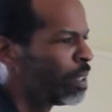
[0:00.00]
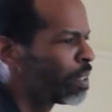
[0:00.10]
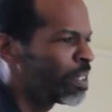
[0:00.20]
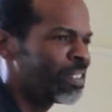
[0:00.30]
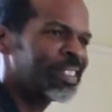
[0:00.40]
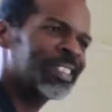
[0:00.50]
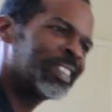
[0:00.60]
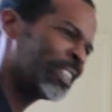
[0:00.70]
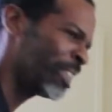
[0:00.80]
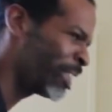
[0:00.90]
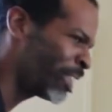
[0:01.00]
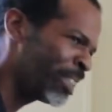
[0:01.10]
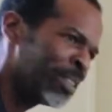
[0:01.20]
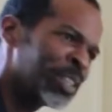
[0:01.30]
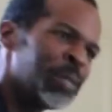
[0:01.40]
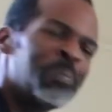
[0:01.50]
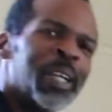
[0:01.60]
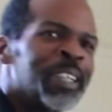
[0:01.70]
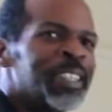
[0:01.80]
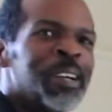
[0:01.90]
So I keep
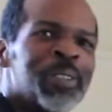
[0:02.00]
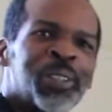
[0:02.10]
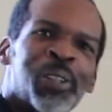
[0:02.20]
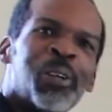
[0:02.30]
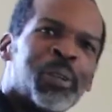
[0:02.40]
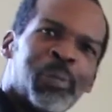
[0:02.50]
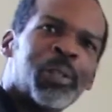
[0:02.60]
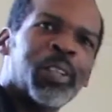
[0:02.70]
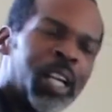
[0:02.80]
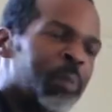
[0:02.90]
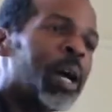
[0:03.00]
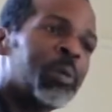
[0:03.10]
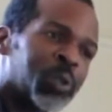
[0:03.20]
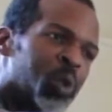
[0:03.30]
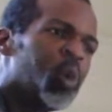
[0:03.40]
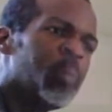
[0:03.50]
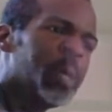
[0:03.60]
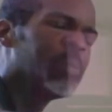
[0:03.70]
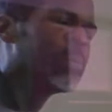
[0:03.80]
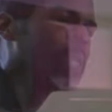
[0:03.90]
paying it. I mean, everybody was cool people,